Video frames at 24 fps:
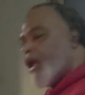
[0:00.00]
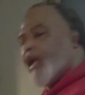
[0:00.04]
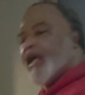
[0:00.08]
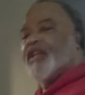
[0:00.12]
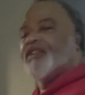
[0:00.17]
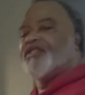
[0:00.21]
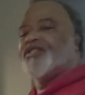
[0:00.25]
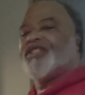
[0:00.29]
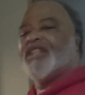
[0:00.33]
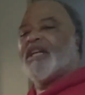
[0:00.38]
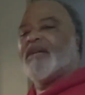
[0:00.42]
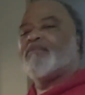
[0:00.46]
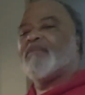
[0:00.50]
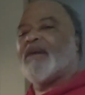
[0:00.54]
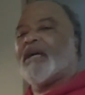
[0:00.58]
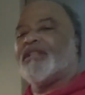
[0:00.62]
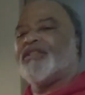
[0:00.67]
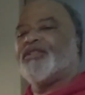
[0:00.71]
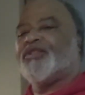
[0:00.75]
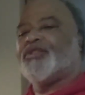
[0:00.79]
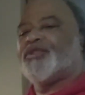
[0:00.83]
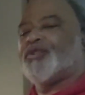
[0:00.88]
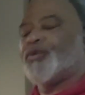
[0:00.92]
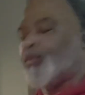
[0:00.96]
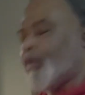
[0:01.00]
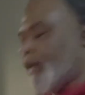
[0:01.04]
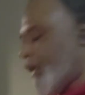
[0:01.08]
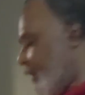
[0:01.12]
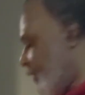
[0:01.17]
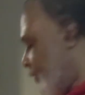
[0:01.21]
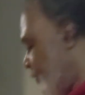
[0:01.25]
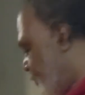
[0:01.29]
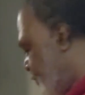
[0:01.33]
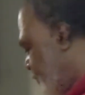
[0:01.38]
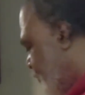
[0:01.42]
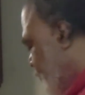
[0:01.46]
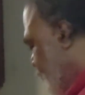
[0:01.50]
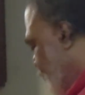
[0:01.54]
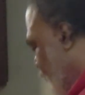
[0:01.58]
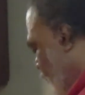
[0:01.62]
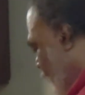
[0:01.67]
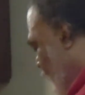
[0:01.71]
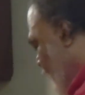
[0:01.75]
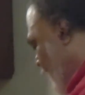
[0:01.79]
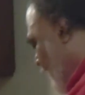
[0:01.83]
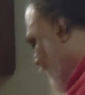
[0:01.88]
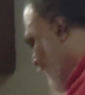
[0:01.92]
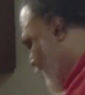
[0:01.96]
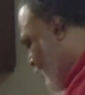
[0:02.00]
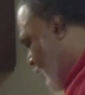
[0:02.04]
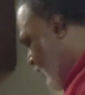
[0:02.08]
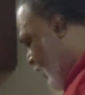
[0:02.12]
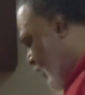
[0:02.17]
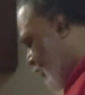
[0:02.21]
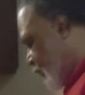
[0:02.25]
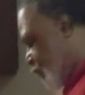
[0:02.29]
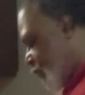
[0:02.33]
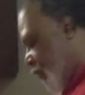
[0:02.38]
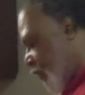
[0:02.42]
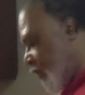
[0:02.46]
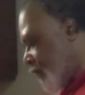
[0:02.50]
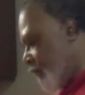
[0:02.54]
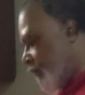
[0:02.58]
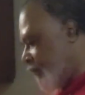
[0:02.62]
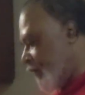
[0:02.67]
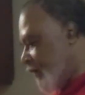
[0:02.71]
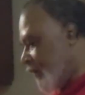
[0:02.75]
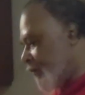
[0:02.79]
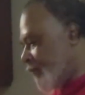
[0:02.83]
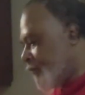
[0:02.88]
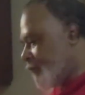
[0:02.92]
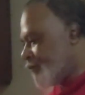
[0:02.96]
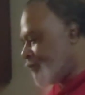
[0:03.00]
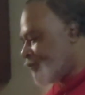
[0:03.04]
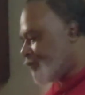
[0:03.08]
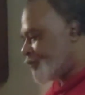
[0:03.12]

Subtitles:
It's that my sweet. That's perfect.